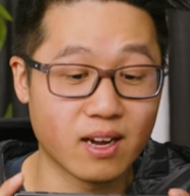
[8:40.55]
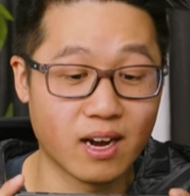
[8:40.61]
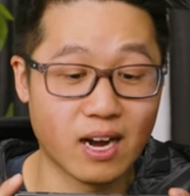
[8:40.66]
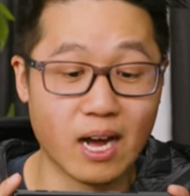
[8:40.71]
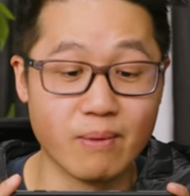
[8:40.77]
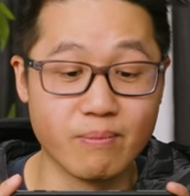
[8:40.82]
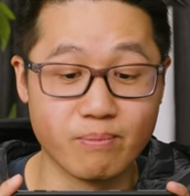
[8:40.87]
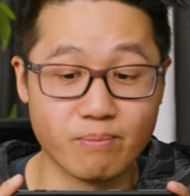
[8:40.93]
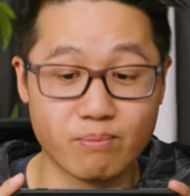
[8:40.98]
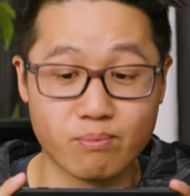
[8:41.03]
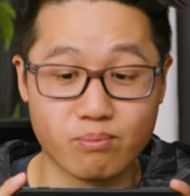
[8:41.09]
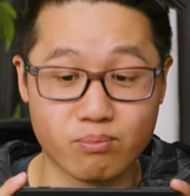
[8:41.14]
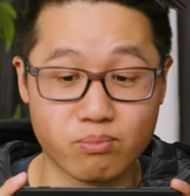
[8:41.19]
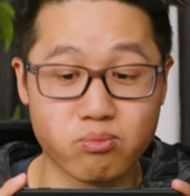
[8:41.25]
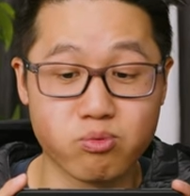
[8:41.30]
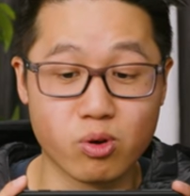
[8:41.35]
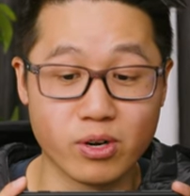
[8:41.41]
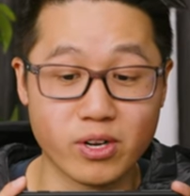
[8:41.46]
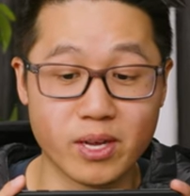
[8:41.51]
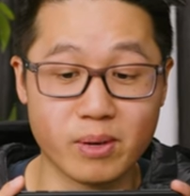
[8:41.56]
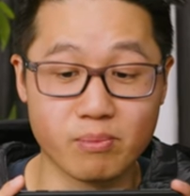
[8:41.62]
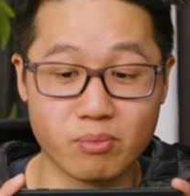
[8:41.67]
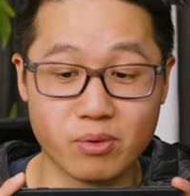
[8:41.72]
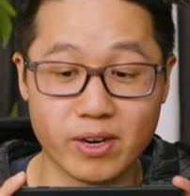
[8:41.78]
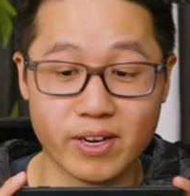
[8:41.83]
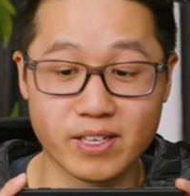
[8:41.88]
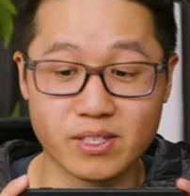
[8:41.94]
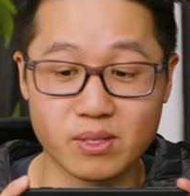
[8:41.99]
I'm pretty
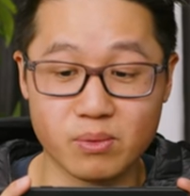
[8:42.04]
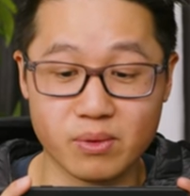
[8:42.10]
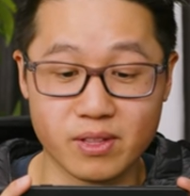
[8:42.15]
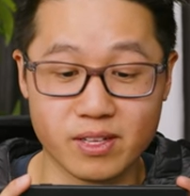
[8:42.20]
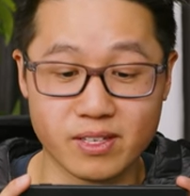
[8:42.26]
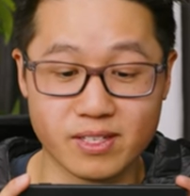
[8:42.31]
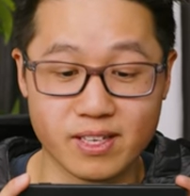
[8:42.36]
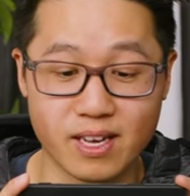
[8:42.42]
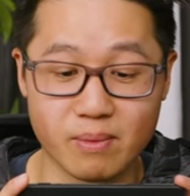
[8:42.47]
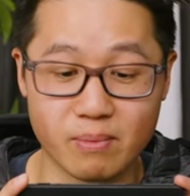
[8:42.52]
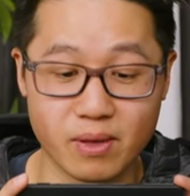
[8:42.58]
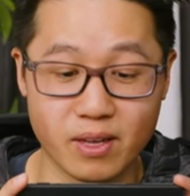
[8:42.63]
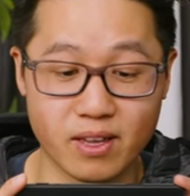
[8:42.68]
impressed with this app.